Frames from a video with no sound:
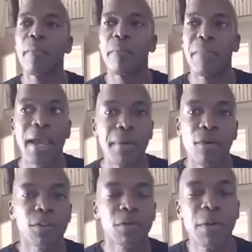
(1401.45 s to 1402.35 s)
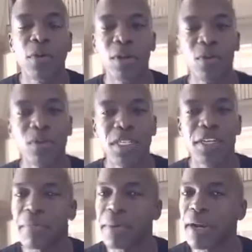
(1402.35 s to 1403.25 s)
Maybe most people are losing
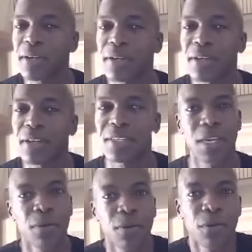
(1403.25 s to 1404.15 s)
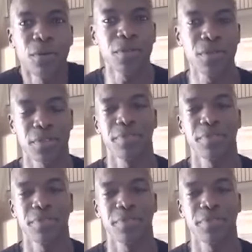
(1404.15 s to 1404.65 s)
in America because they don't know the rules.